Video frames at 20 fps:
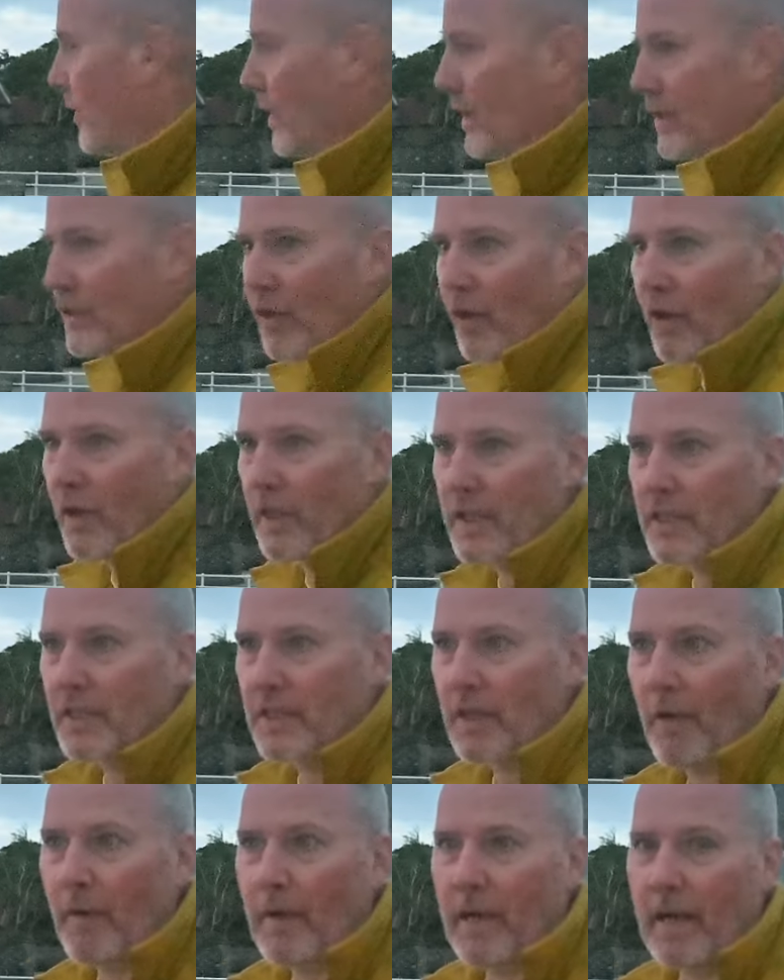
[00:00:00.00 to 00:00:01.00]
the tide is
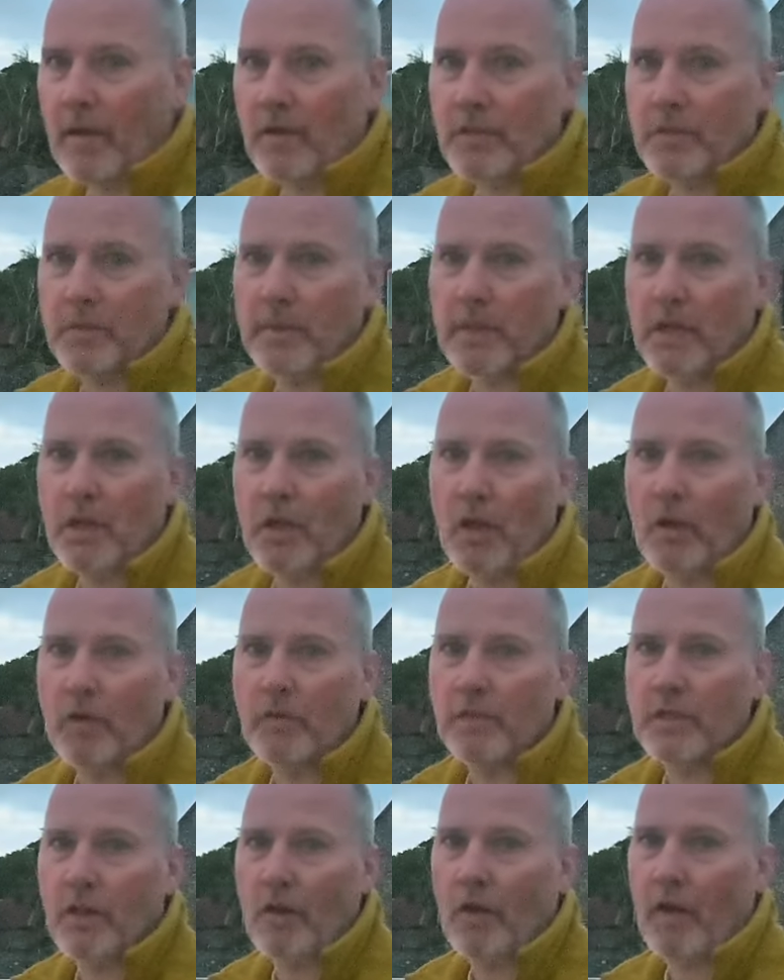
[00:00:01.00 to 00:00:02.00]
going out, so we're at low
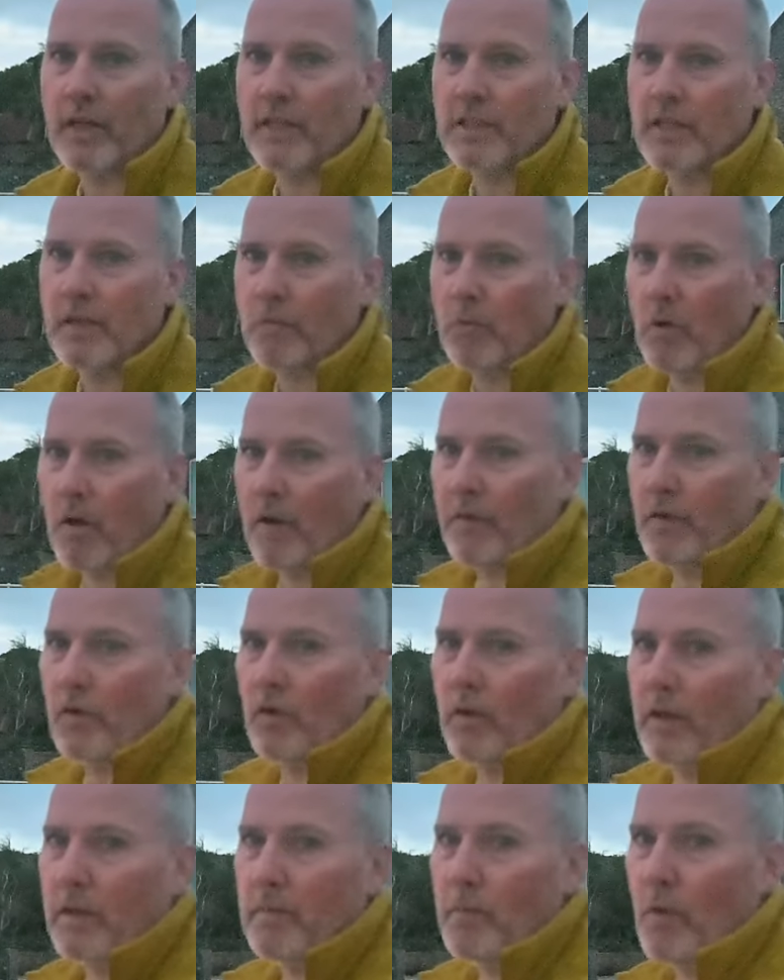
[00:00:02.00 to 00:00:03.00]
tide. So what I've
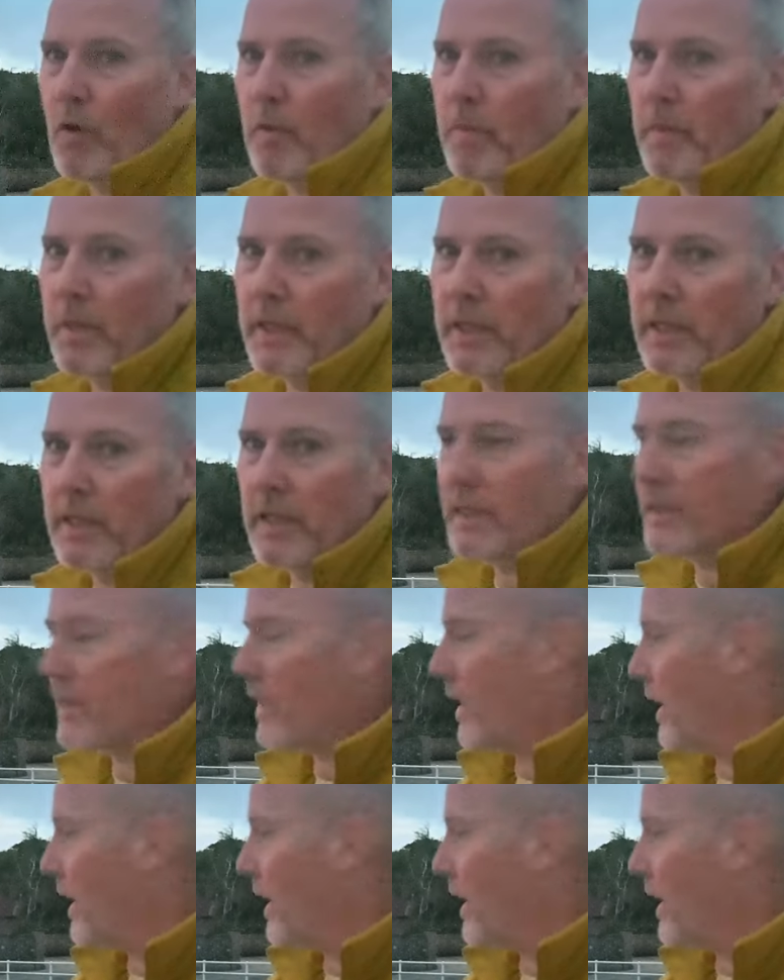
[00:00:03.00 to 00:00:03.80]
got at the moment is